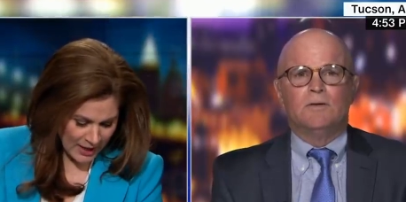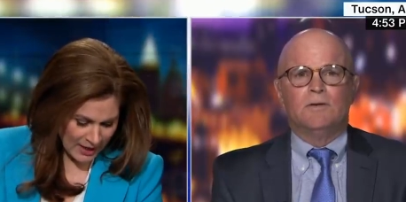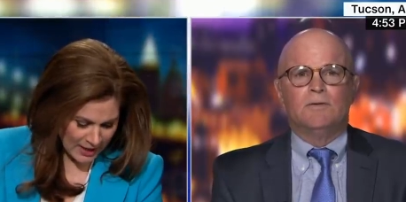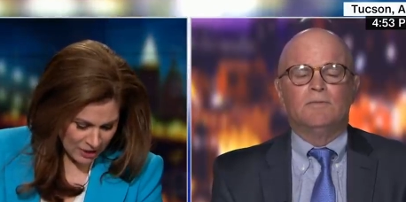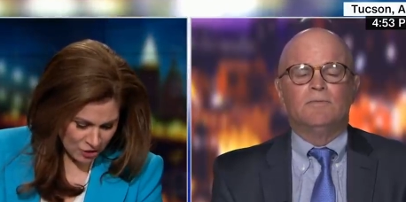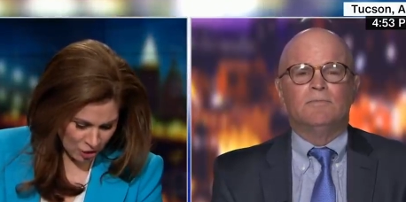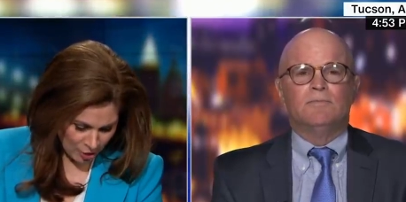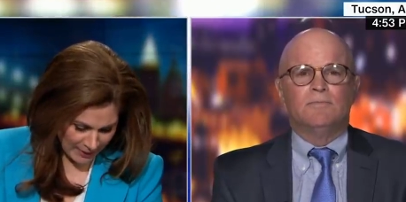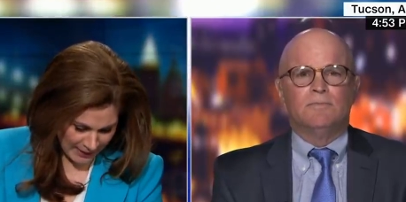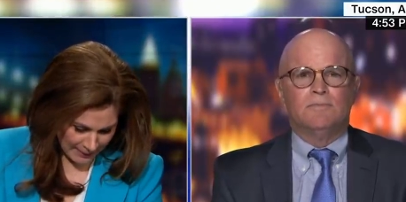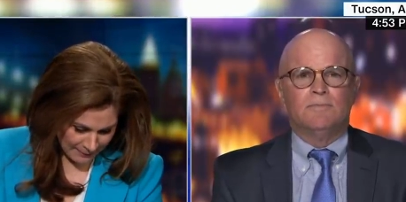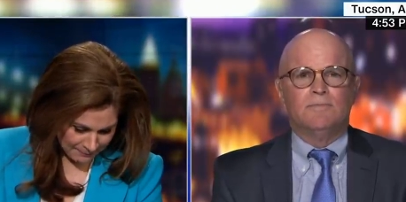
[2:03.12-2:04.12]
Speaker 1: in
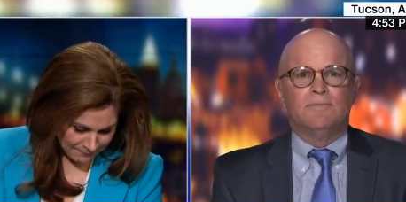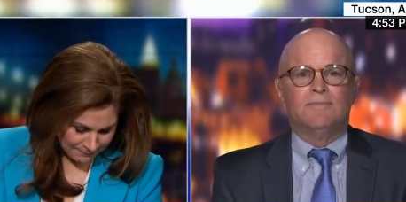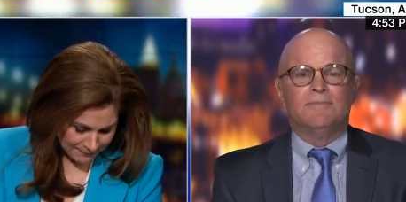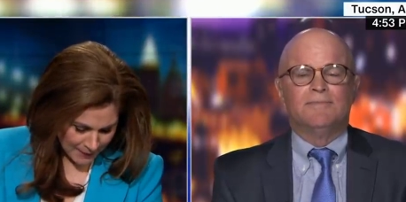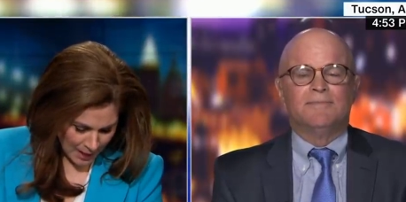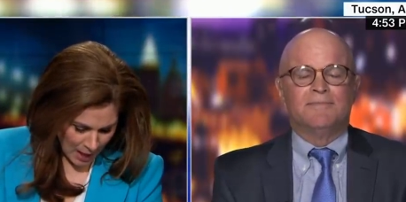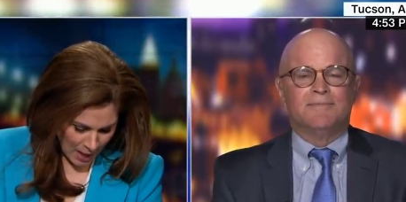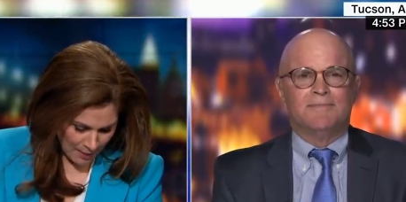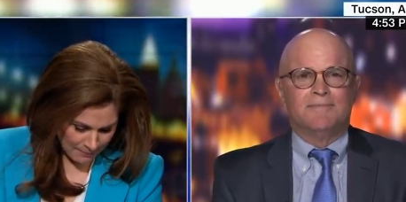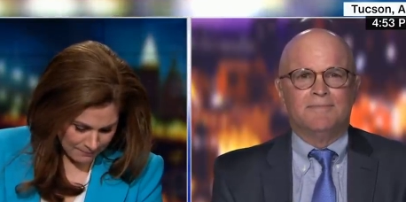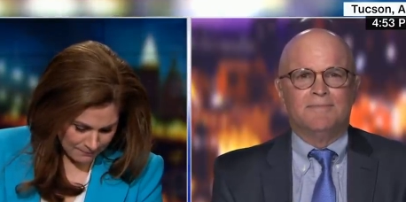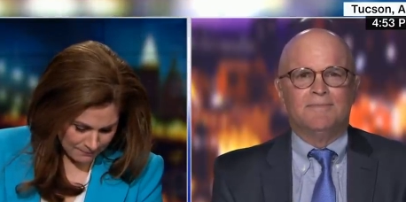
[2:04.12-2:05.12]
Germany.
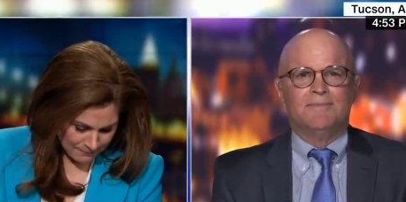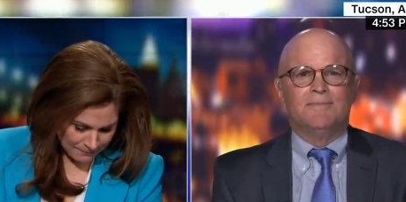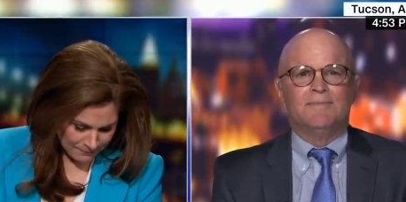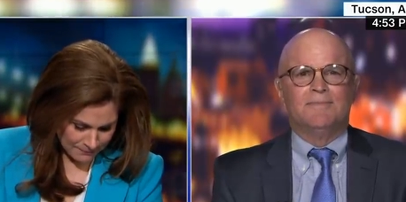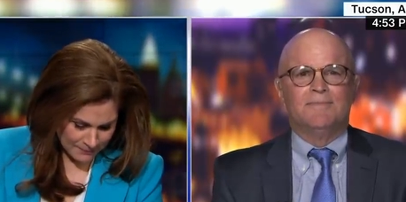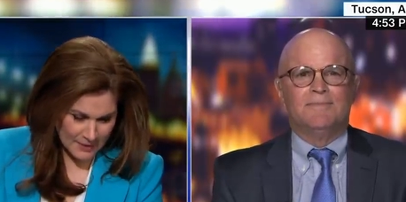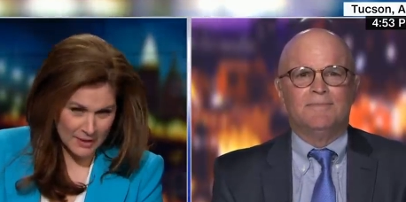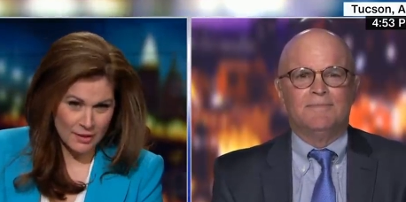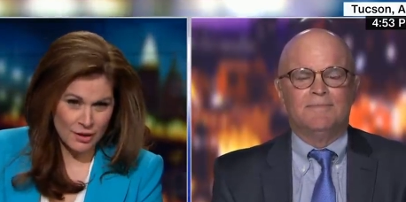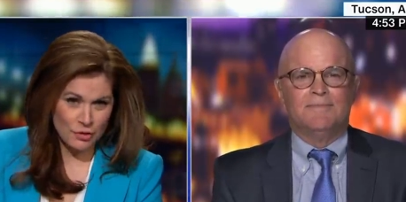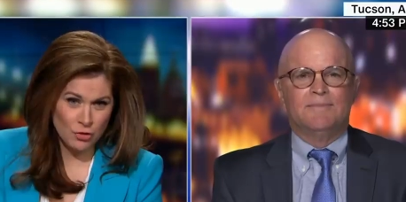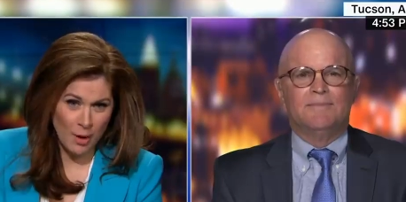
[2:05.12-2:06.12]
Um,
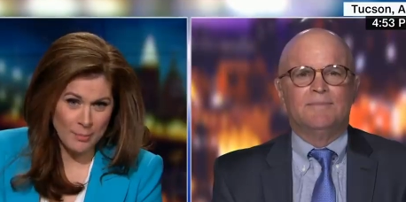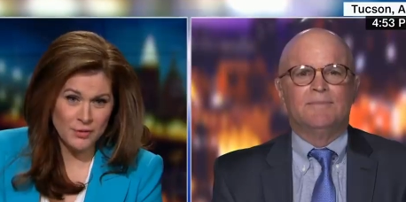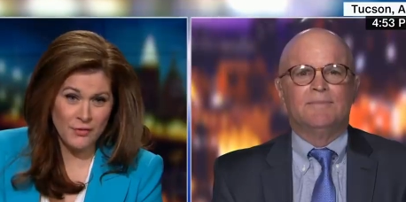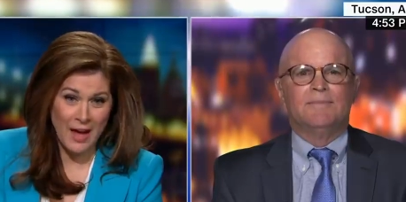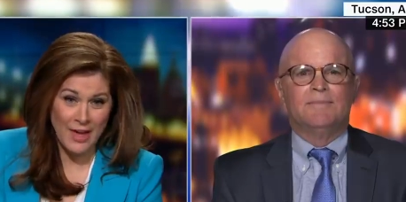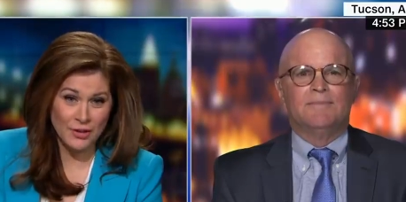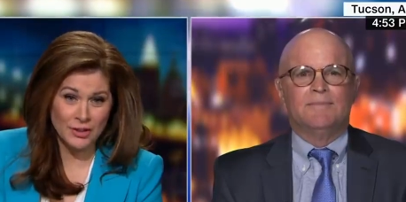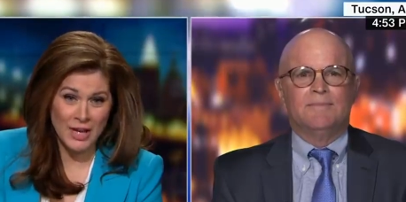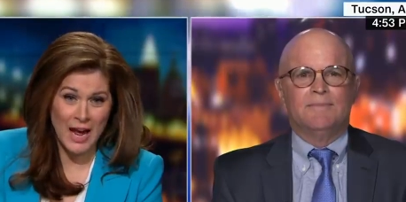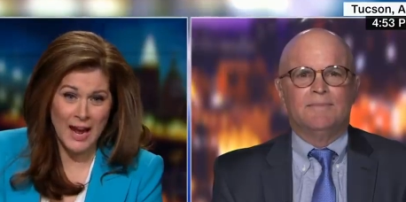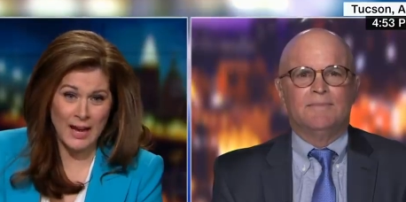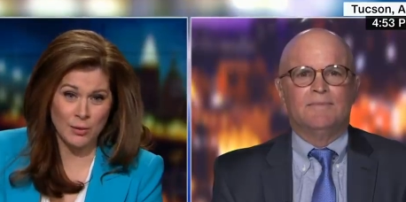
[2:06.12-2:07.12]
Trump's father
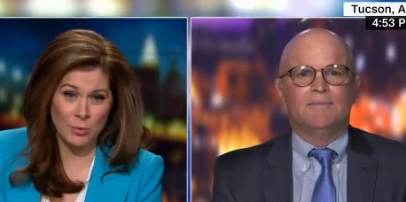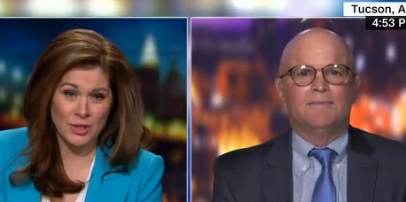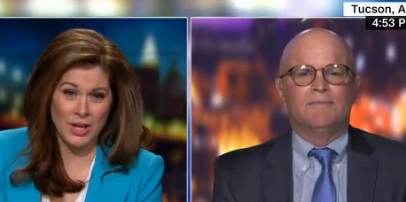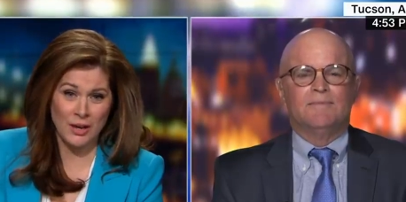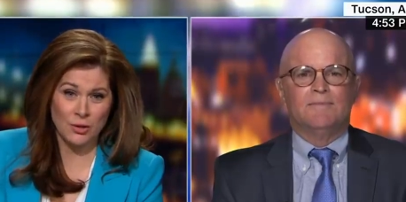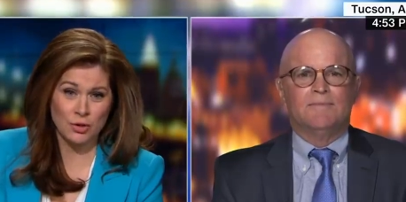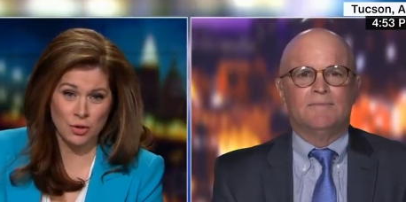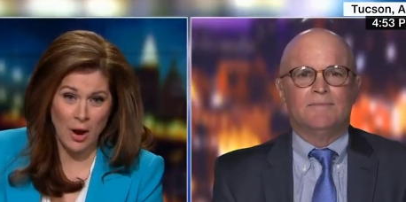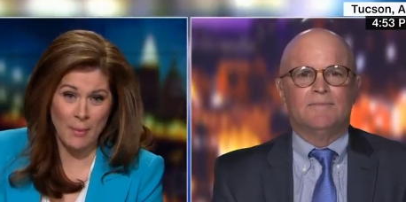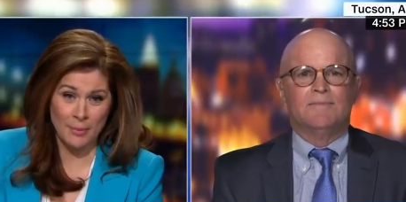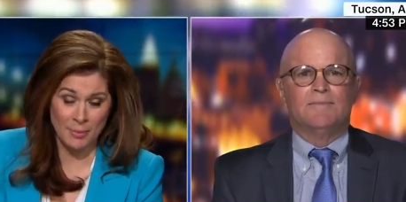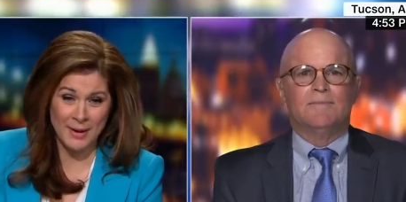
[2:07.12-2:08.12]
died when Donald
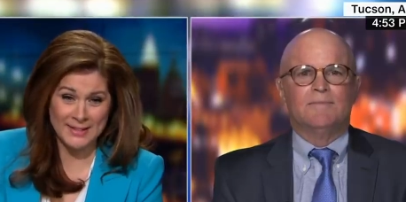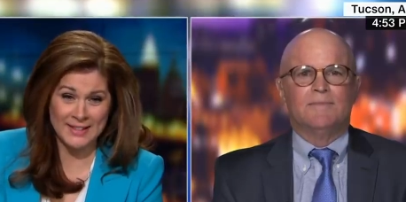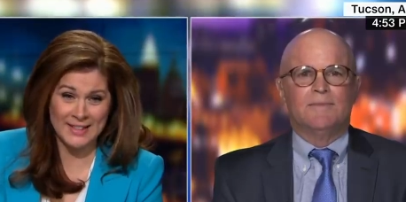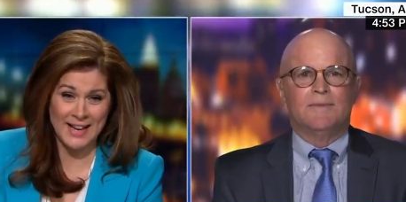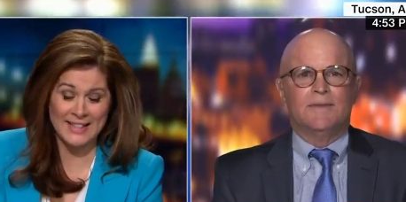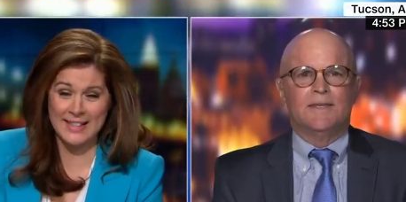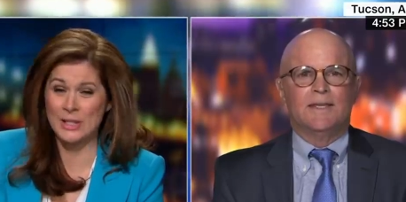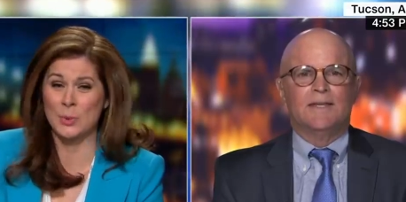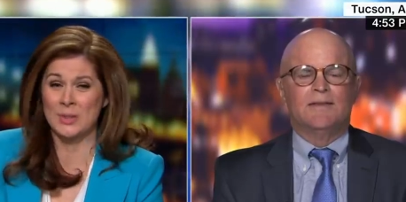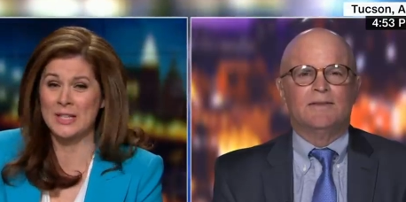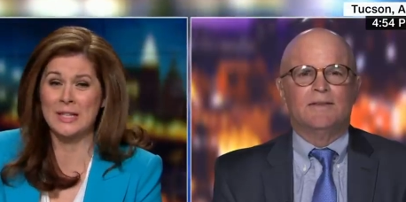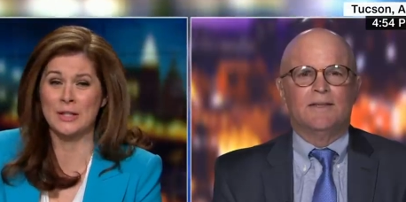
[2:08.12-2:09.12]
Trump, the president of the United States,
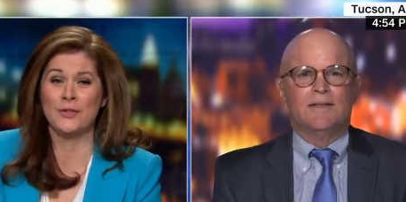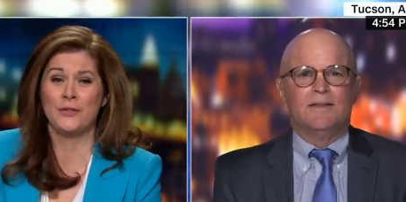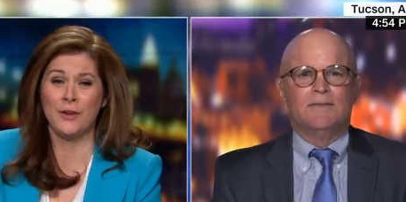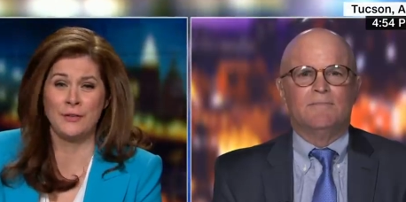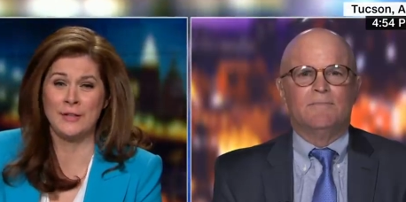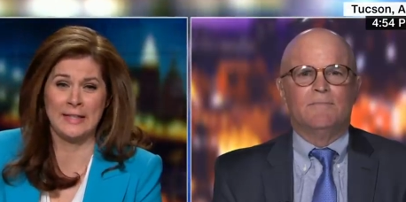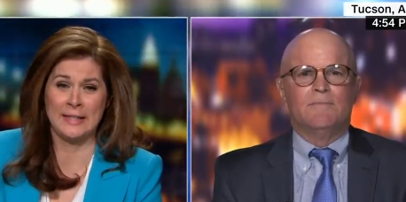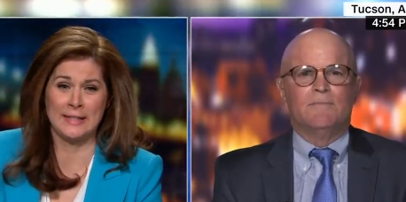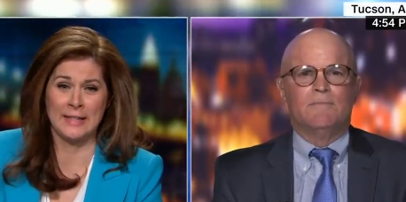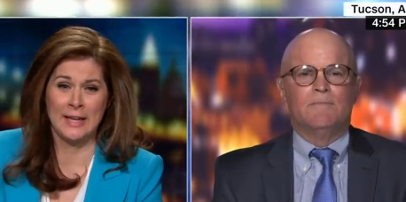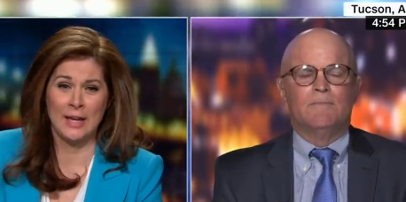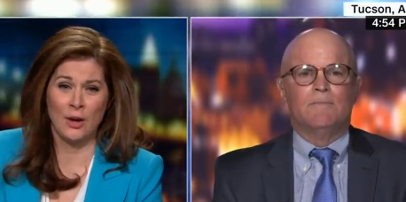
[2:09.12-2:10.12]
was in his 50s.